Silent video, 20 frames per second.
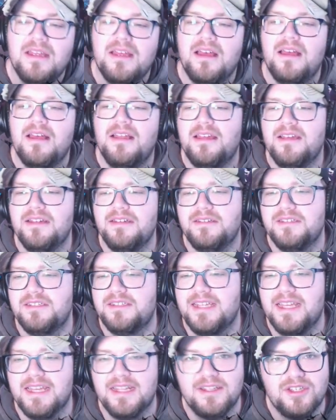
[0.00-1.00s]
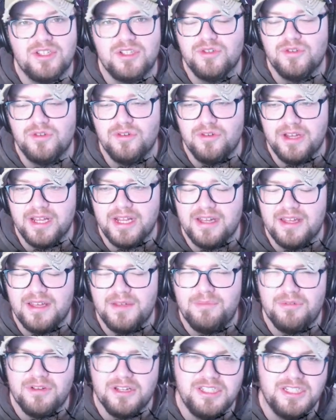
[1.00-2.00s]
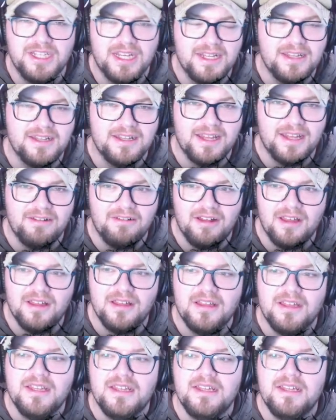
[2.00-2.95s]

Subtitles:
I like just to get the story. And I appreciate that there are